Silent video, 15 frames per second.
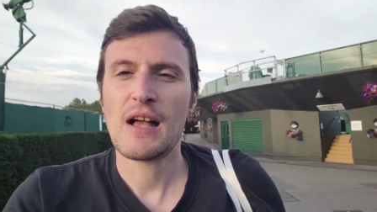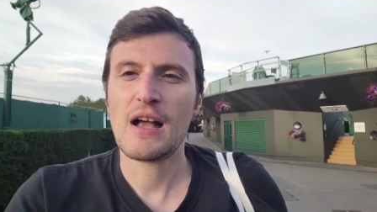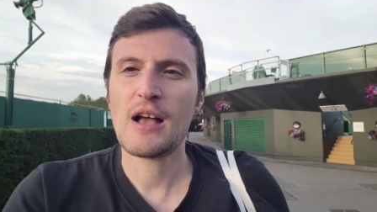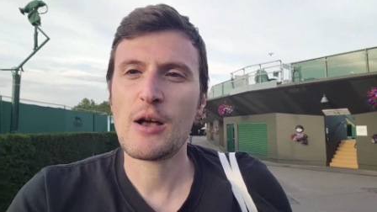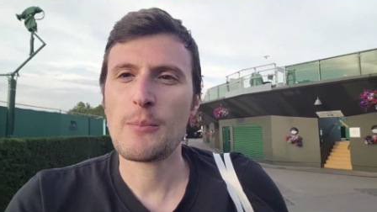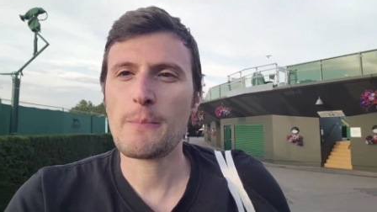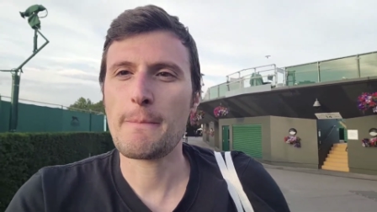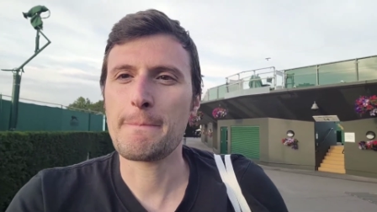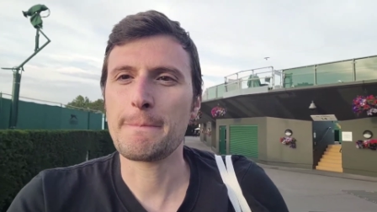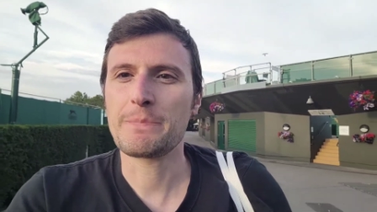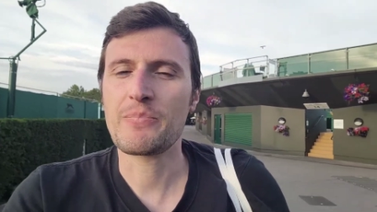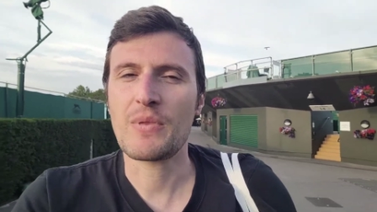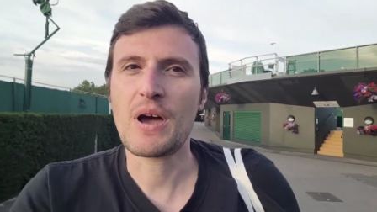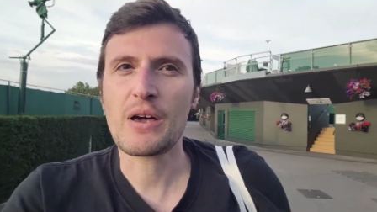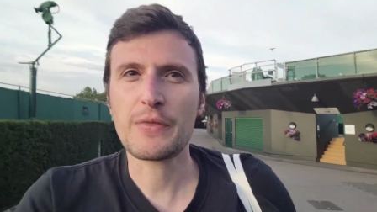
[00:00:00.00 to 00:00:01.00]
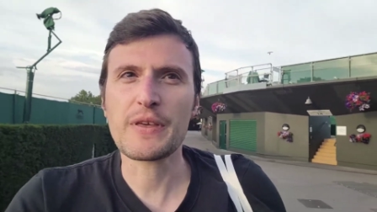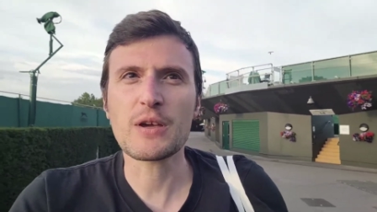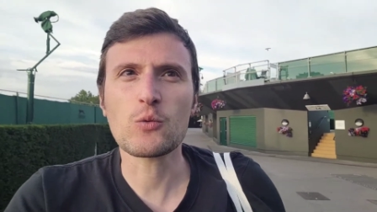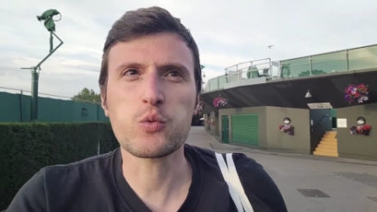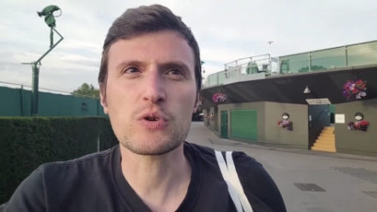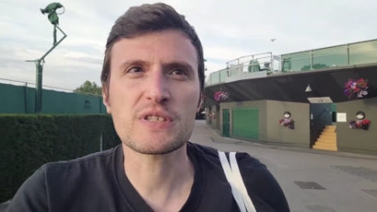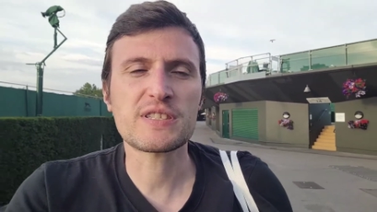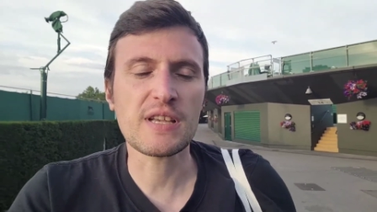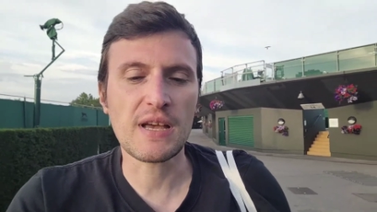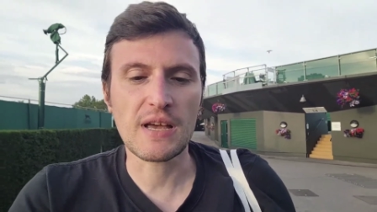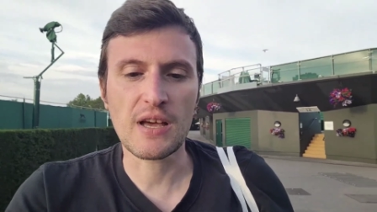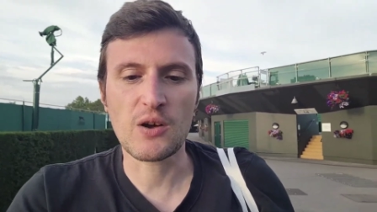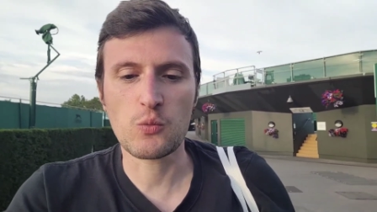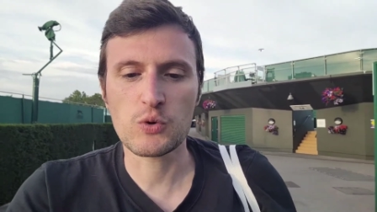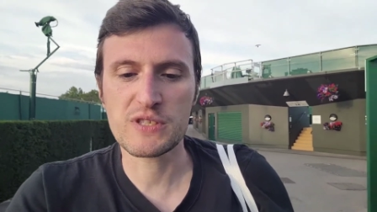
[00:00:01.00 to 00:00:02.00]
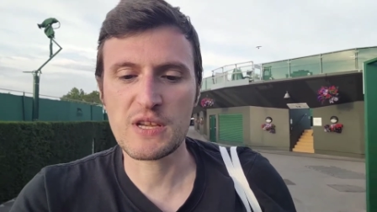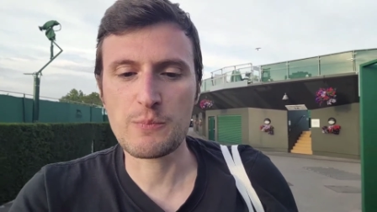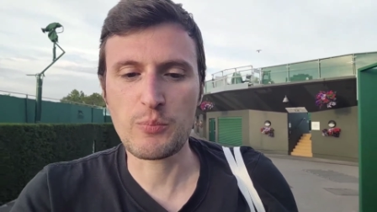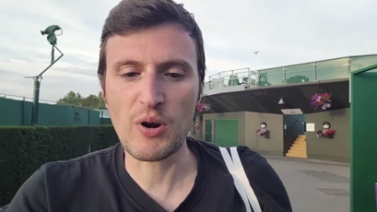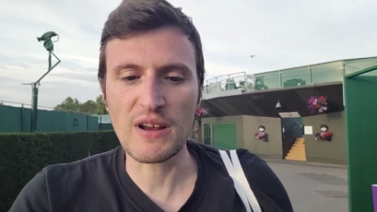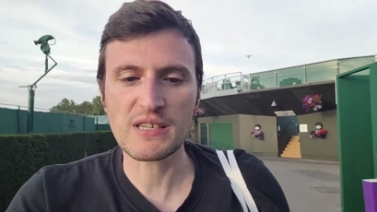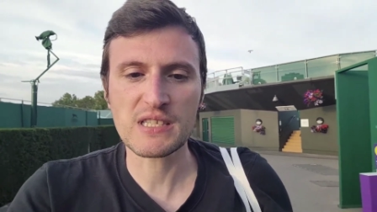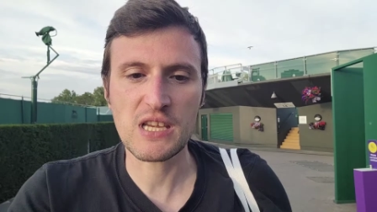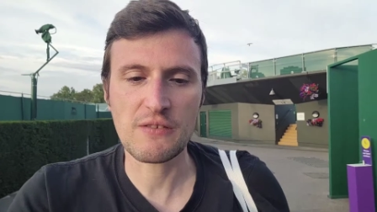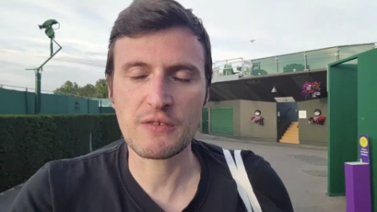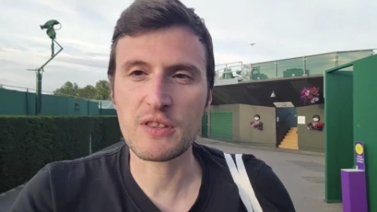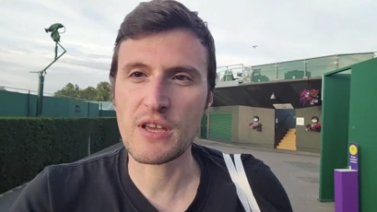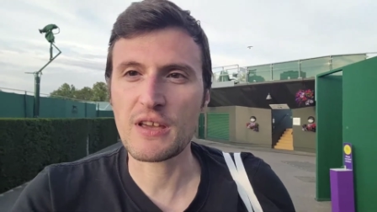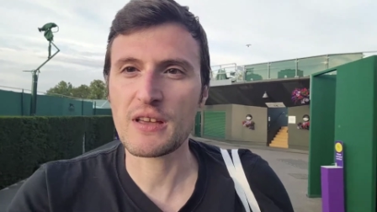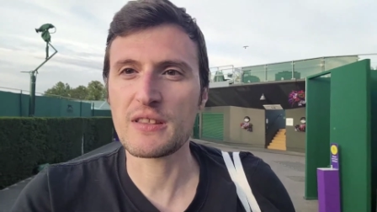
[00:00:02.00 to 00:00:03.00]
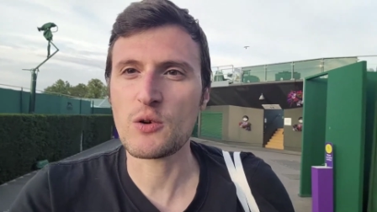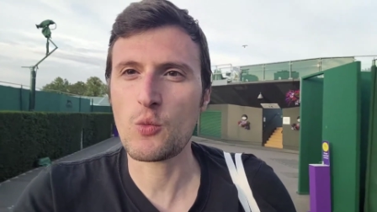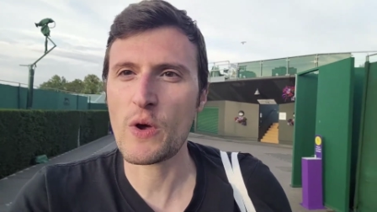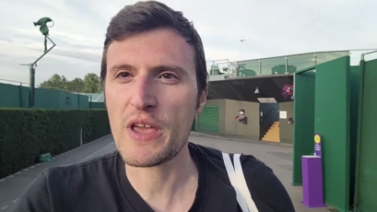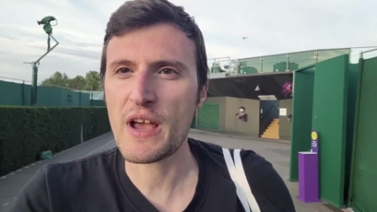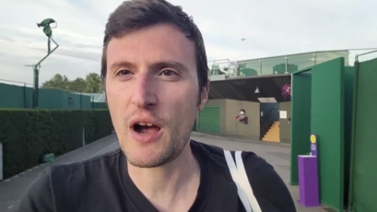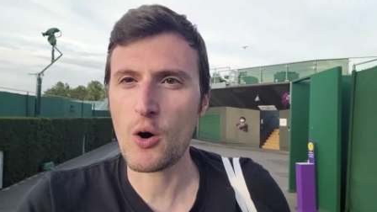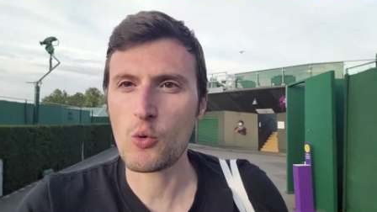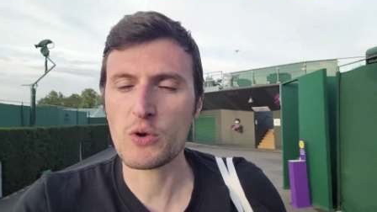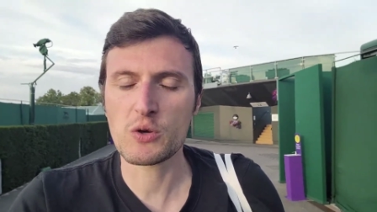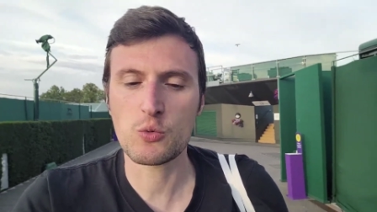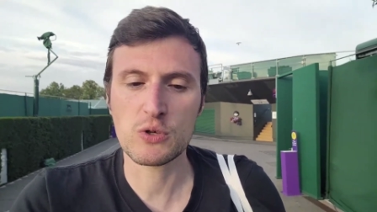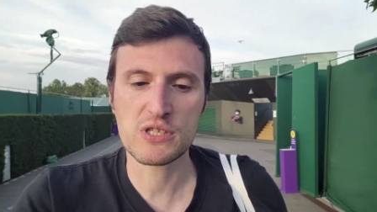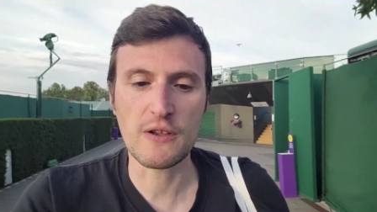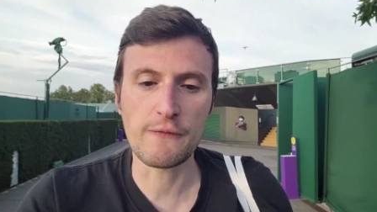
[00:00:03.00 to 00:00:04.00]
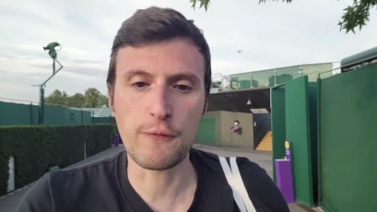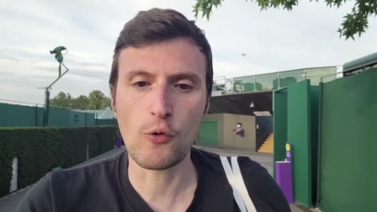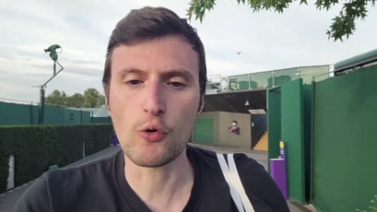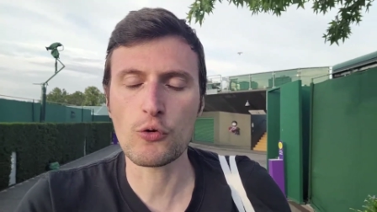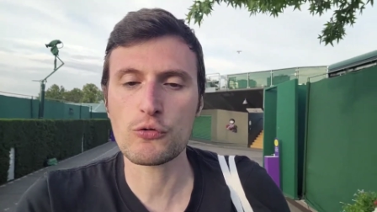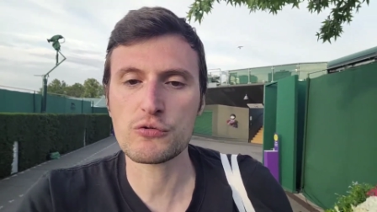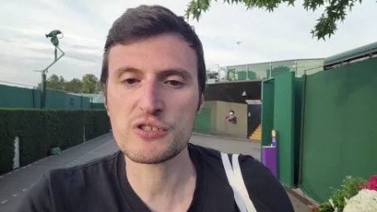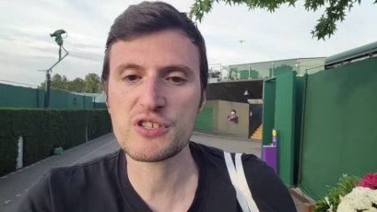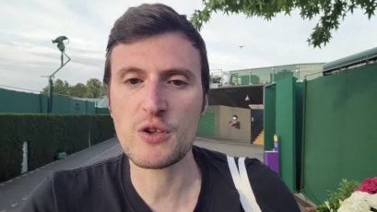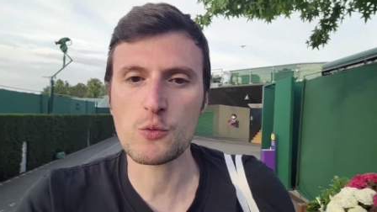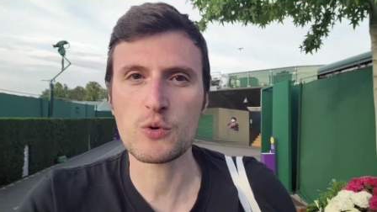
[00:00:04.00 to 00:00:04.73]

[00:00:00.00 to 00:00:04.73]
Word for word: Um, I think was uh, was impressive the, the way how he was a uh, focus.